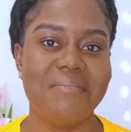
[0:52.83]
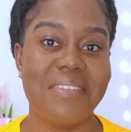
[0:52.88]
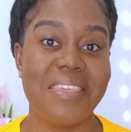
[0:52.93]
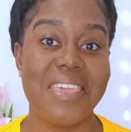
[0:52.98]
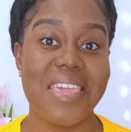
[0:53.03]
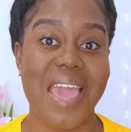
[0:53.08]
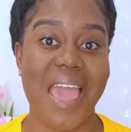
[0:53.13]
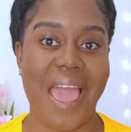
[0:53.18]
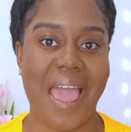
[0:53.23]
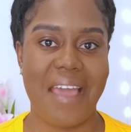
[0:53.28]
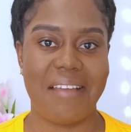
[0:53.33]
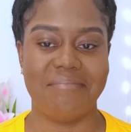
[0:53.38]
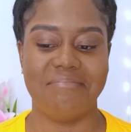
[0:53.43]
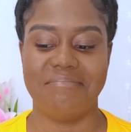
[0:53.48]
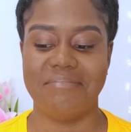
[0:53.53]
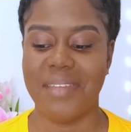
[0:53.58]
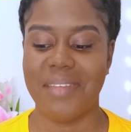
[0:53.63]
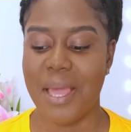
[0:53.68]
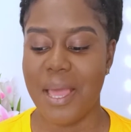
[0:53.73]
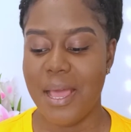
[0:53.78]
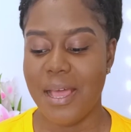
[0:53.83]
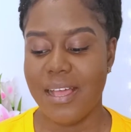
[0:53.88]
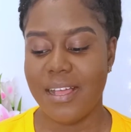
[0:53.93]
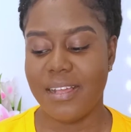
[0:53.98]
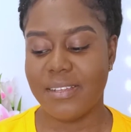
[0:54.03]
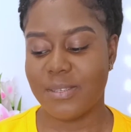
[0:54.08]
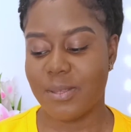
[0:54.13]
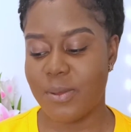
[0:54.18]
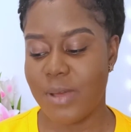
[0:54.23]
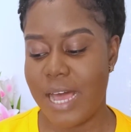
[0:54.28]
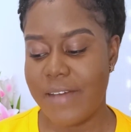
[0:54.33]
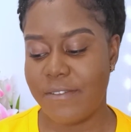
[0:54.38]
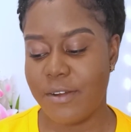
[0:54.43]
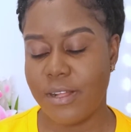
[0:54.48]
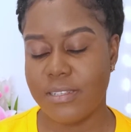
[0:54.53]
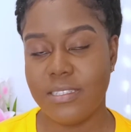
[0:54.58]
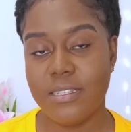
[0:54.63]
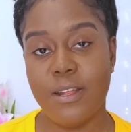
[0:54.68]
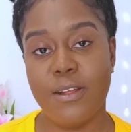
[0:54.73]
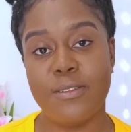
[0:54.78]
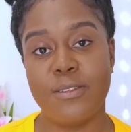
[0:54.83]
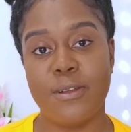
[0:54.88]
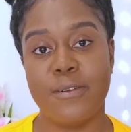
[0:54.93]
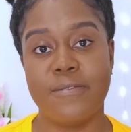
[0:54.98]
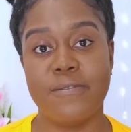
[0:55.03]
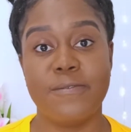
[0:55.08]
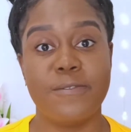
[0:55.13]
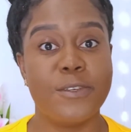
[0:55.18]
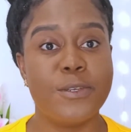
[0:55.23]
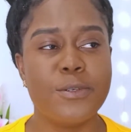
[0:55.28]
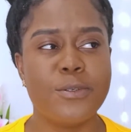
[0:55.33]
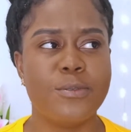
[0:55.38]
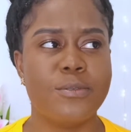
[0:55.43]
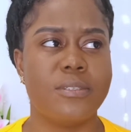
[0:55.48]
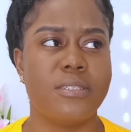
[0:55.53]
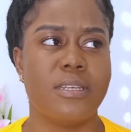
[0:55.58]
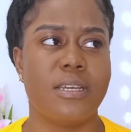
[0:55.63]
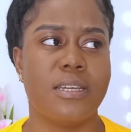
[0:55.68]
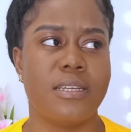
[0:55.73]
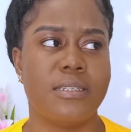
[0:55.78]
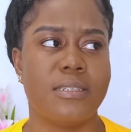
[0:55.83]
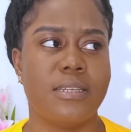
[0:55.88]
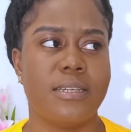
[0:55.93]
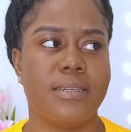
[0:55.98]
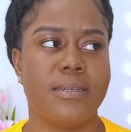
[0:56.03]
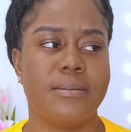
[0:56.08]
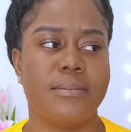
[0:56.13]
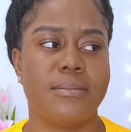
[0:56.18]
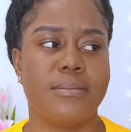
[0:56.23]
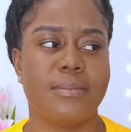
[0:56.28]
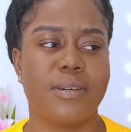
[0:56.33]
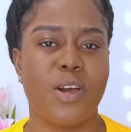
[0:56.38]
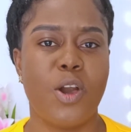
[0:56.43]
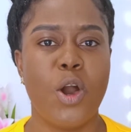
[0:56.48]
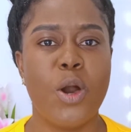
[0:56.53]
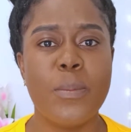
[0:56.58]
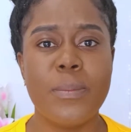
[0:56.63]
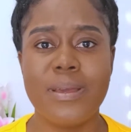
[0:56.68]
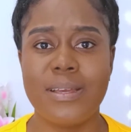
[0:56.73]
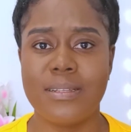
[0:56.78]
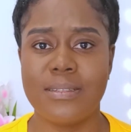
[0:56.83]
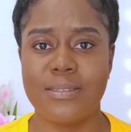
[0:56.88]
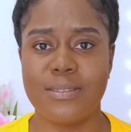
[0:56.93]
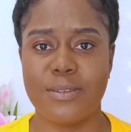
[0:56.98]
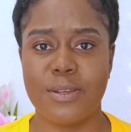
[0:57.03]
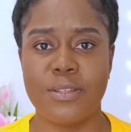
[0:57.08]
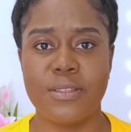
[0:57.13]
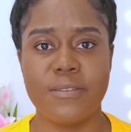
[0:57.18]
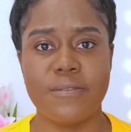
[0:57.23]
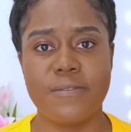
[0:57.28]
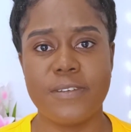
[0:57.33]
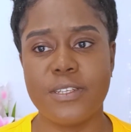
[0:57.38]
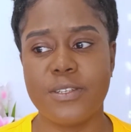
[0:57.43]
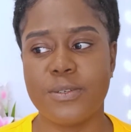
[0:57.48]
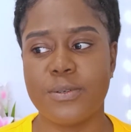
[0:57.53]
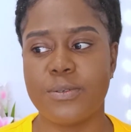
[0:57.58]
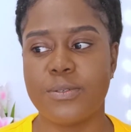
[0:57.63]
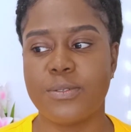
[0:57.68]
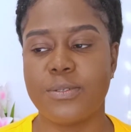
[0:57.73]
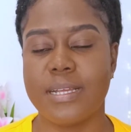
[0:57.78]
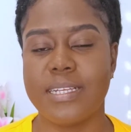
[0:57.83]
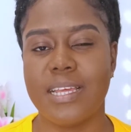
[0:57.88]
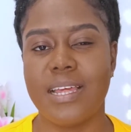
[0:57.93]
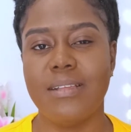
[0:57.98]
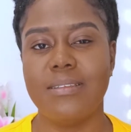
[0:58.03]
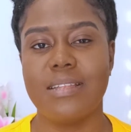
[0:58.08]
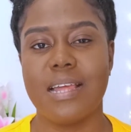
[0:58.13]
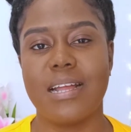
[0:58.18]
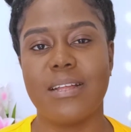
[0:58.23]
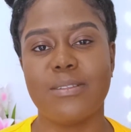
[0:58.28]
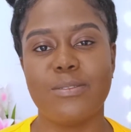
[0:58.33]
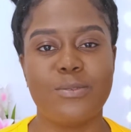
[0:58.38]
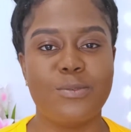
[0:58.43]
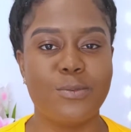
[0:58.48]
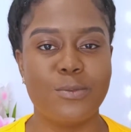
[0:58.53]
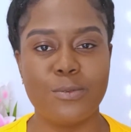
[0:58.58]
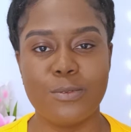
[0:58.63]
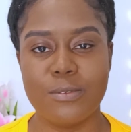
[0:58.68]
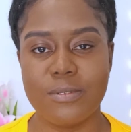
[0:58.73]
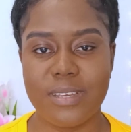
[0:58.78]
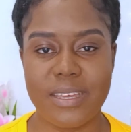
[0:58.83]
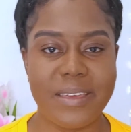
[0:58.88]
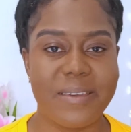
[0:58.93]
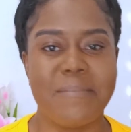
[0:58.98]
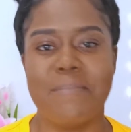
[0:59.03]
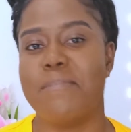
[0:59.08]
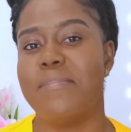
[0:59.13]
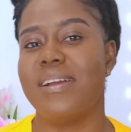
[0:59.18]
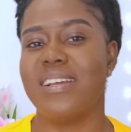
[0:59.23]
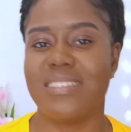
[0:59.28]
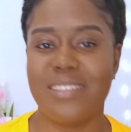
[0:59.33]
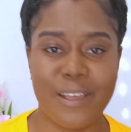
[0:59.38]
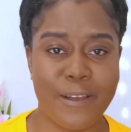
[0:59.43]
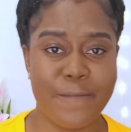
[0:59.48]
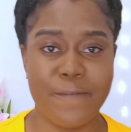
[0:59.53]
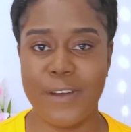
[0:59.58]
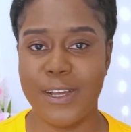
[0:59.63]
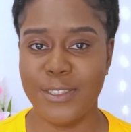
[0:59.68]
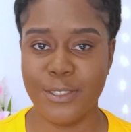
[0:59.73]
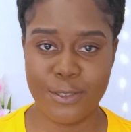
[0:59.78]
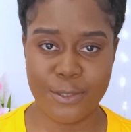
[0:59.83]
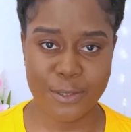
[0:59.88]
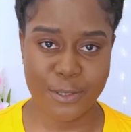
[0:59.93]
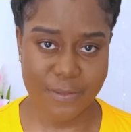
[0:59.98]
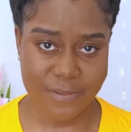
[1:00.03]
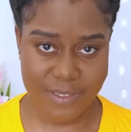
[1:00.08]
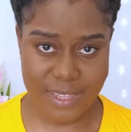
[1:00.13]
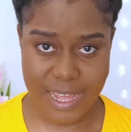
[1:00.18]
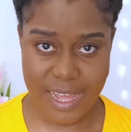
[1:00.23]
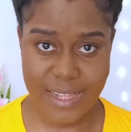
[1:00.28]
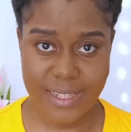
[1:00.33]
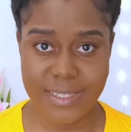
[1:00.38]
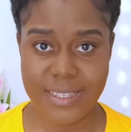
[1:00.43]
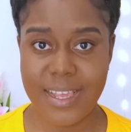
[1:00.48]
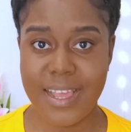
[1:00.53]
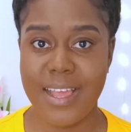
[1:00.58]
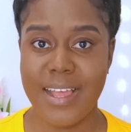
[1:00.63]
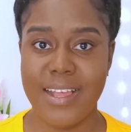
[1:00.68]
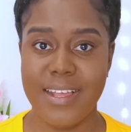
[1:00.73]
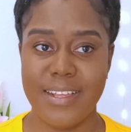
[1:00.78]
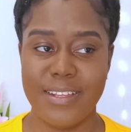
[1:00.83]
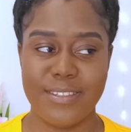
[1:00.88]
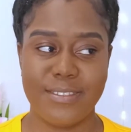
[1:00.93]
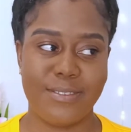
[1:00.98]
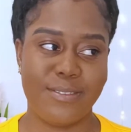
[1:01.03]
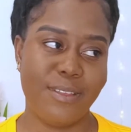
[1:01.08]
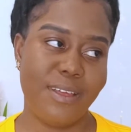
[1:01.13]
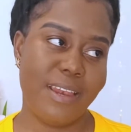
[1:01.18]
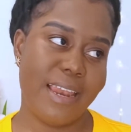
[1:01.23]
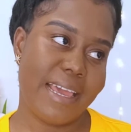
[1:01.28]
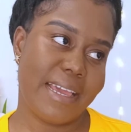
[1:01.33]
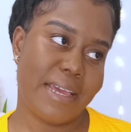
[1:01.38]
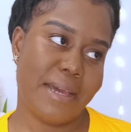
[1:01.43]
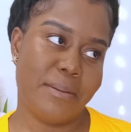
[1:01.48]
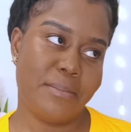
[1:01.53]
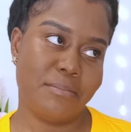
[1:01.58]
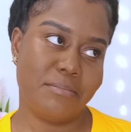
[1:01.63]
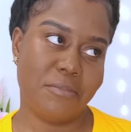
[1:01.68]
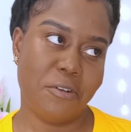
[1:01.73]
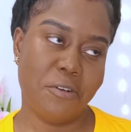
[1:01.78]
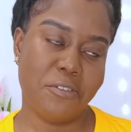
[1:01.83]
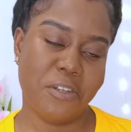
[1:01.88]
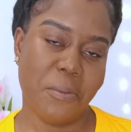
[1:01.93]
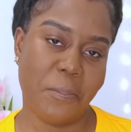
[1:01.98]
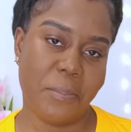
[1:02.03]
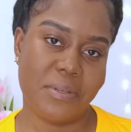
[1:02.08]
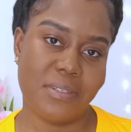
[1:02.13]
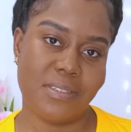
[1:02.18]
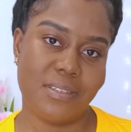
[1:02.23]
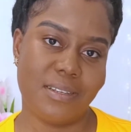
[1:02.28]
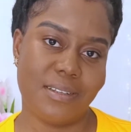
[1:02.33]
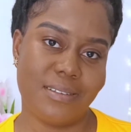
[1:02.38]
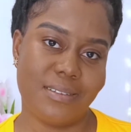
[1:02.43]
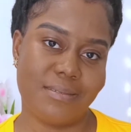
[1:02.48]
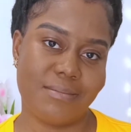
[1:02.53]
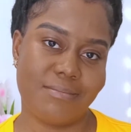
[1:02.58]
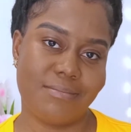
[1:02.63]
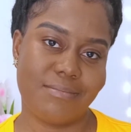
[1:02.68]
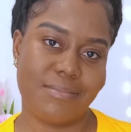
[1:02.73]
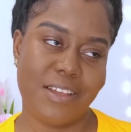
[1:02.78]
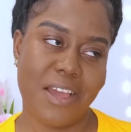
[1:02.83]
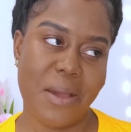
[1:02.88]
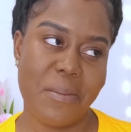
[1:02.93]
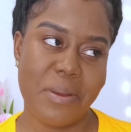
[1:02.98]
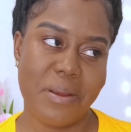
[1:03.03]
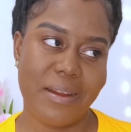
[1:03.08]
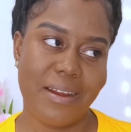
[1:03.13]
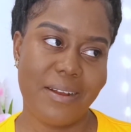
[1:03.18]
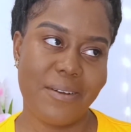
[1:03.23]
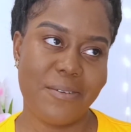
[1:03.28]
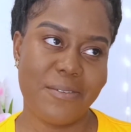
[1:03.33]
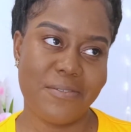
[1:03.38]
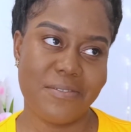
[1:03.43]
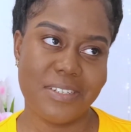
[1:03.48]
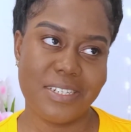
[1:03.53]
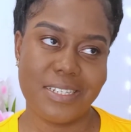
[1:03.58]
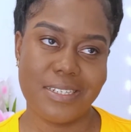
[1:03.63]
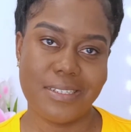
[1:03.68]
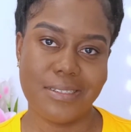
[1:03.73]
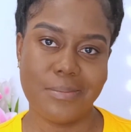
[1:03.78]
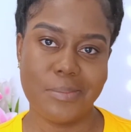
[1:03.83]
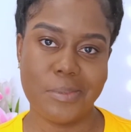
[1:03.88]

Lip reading: yeah, so I've gotten a lot of views and comments on the video, so I tried to like do a better version of that. Not like I'm 100% camera confident,